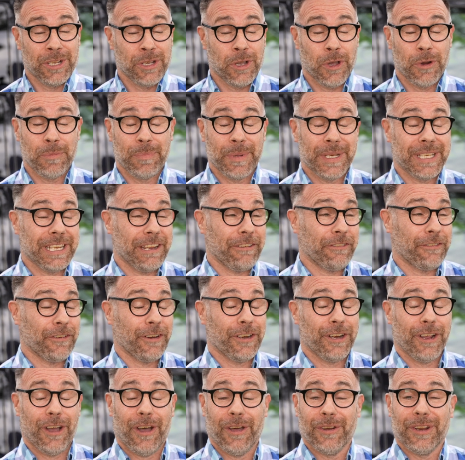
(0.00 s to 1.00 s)
Could be
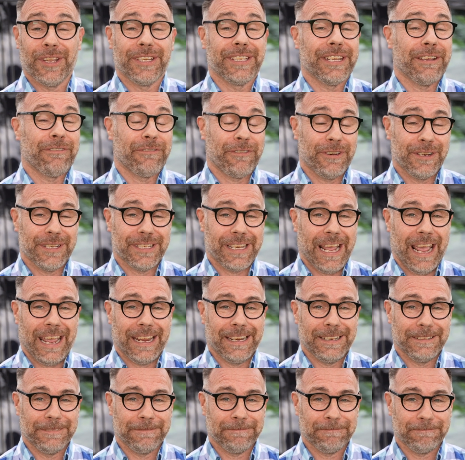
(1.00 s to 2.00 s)
different on a different day.
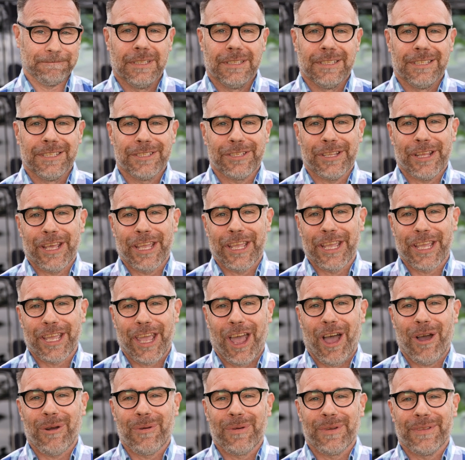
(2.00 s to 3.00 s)
So there you
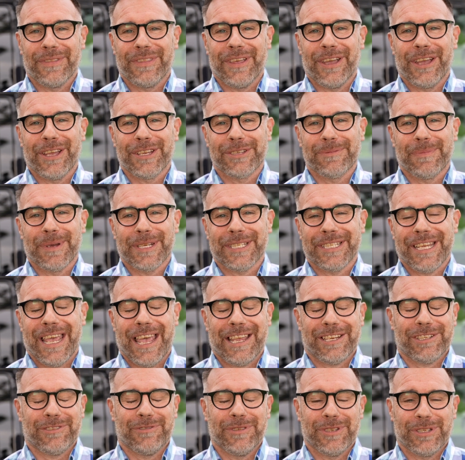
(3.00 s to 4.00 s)
go, there's my
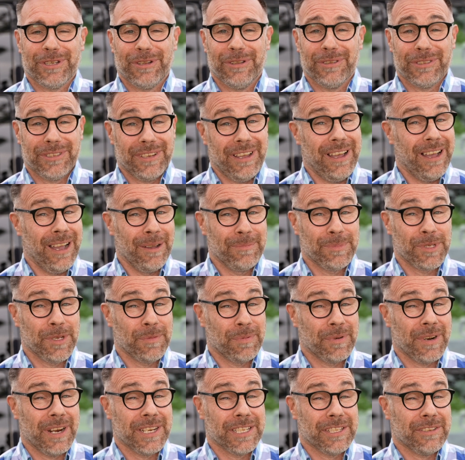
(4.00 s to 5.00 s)
test results. I'm
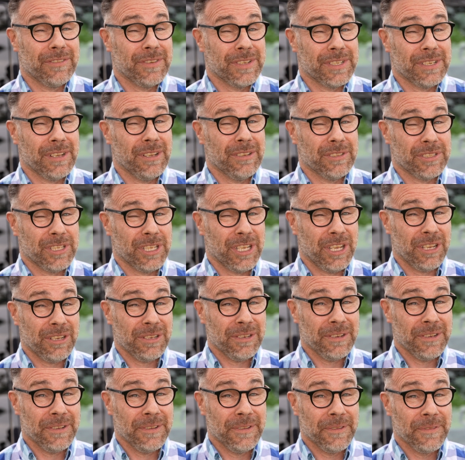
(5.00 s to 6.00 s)
surprised at the results, are you?
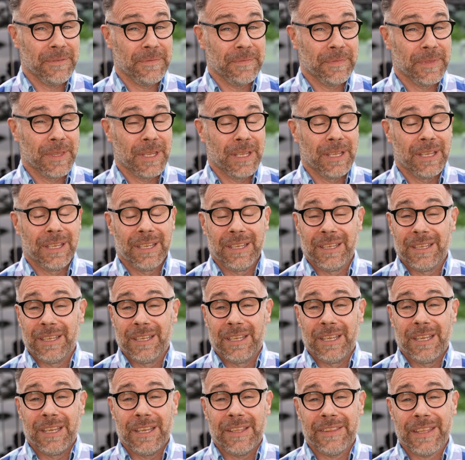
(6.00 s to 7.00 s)

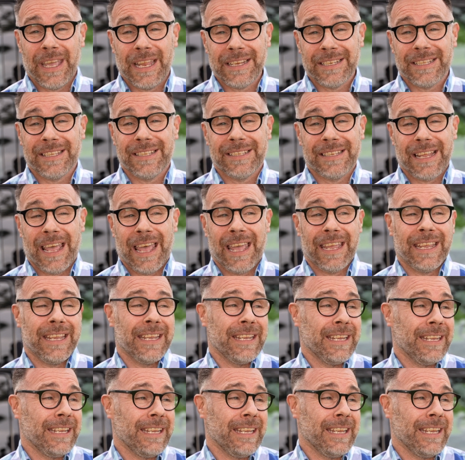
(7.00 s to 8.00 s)
At the end of the day,
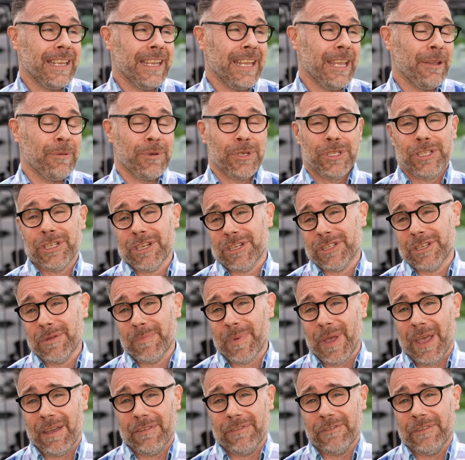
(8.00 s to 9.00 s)
it was just a
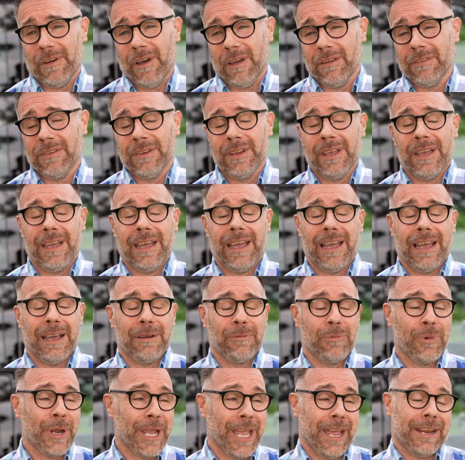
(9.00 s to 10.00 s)
bit of fun.
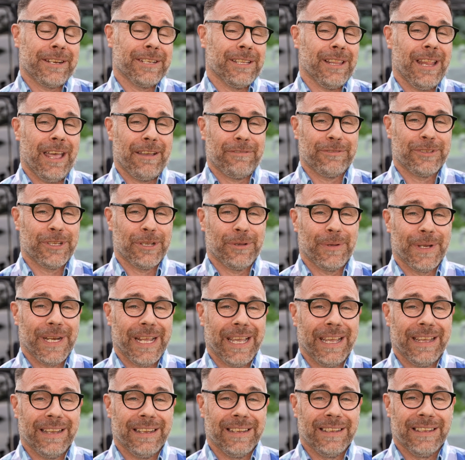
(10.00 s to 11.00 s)
We had a laugh doing
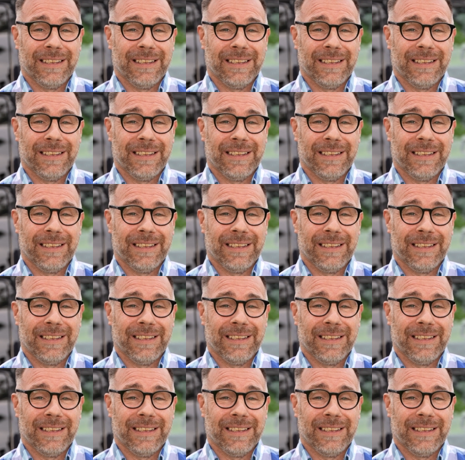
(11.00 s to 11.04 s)
it.